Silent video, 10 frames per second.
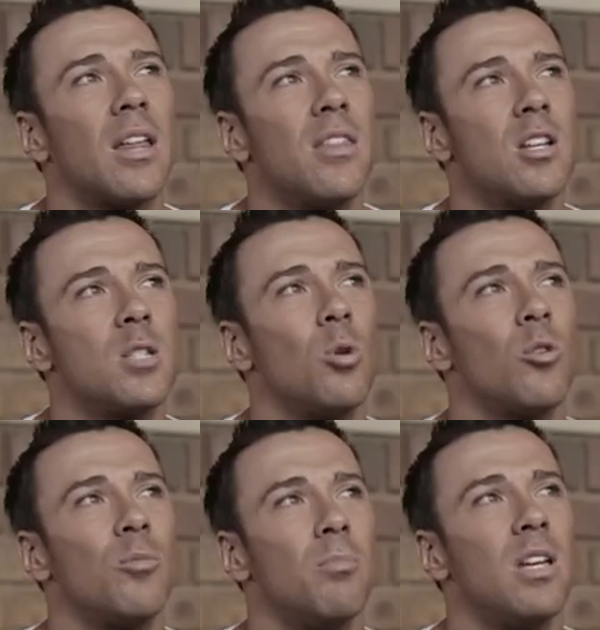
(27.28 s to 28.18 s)
I think it's
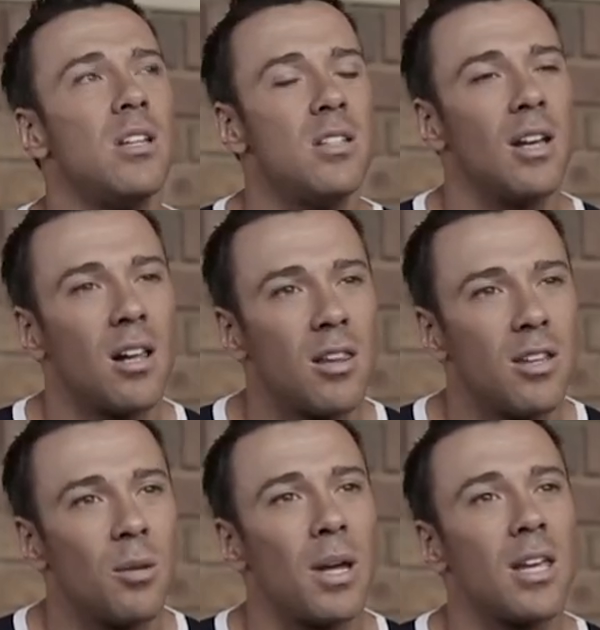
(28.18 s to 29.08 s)
more of eating
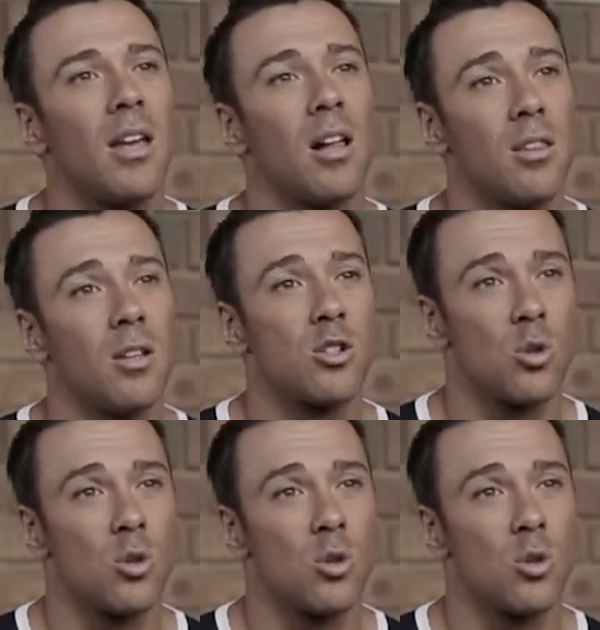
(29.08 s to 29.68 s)
healthy and making healthier